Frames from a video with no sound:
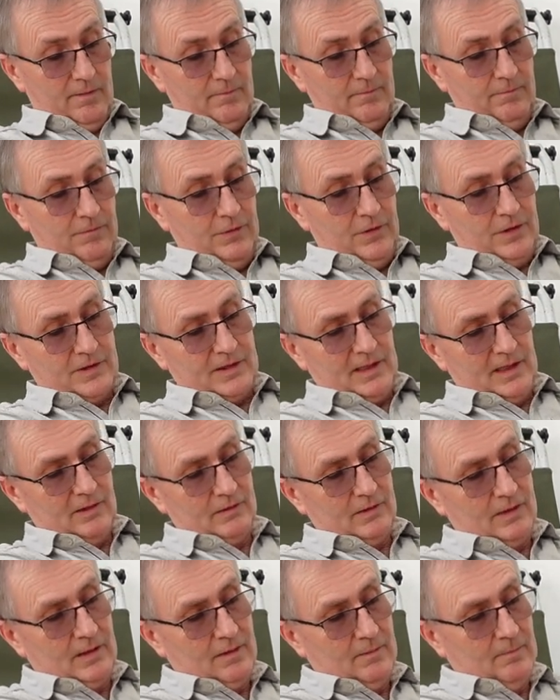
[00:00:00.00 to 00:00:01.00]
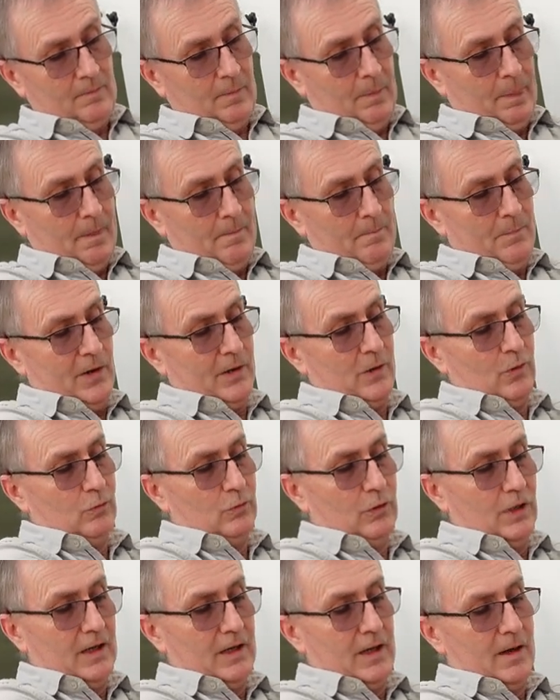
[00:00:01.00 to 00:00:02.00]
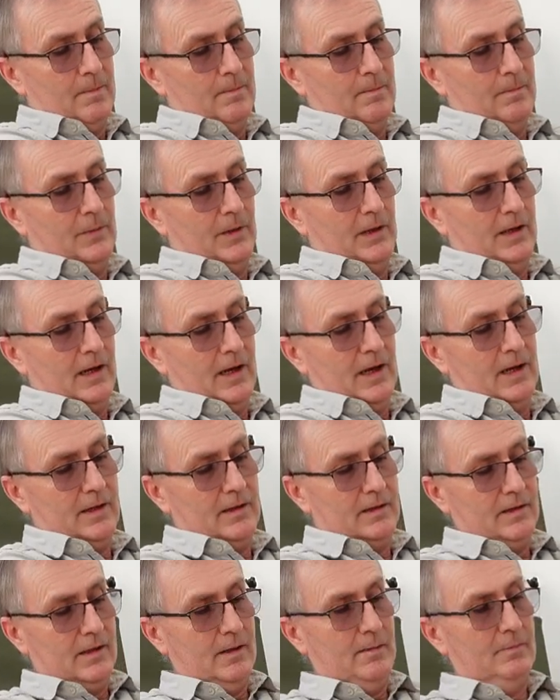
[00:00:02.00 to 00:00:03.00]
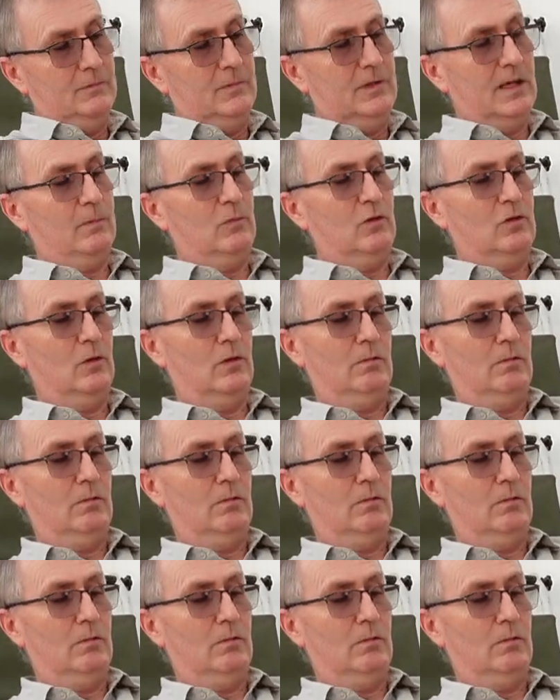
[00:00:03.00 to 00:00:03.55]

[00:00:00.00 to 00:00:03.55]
First outing, buckled the thing and damaged